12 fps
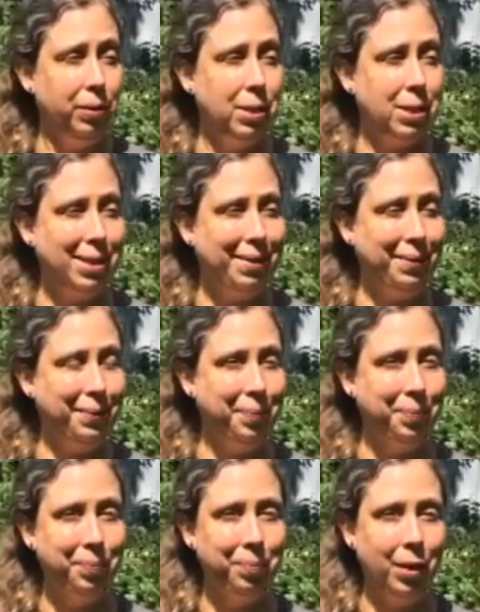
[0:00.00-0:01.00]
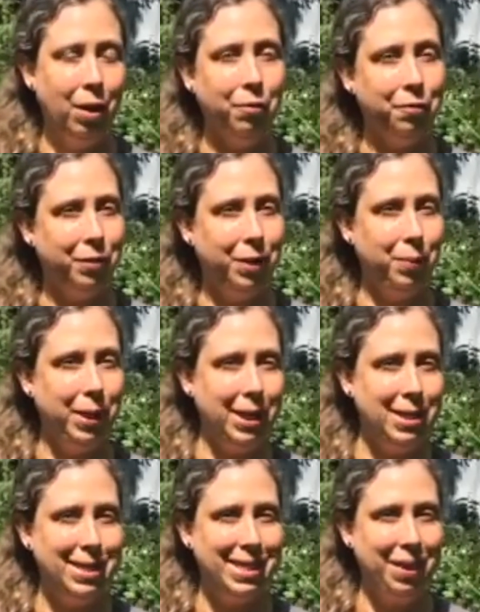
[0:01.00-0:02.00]
So hopefully we
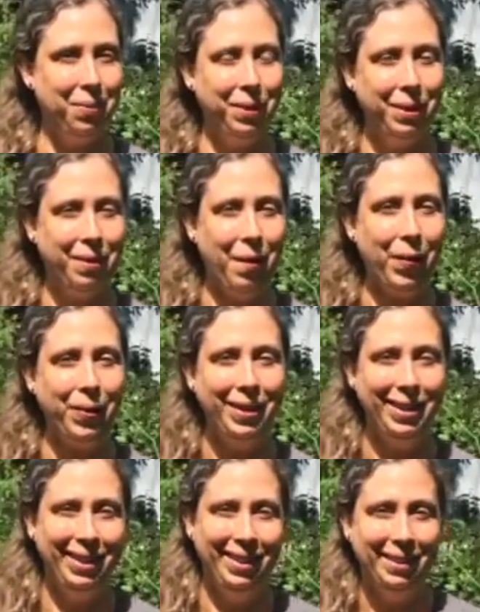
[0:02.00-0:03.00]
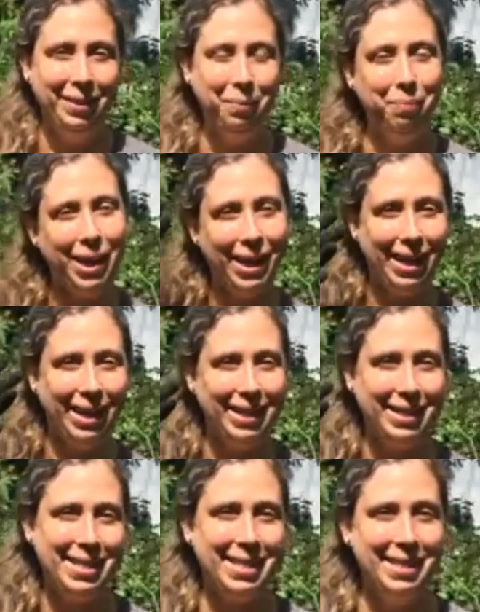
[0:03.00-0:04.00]
can see you in the garden. Bye,
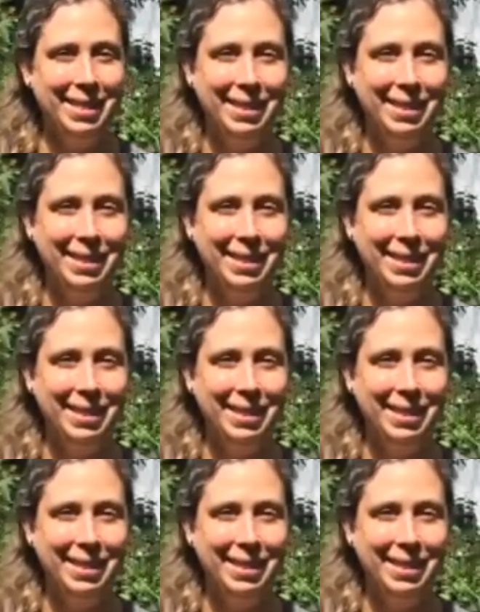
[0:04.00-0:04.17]
kids.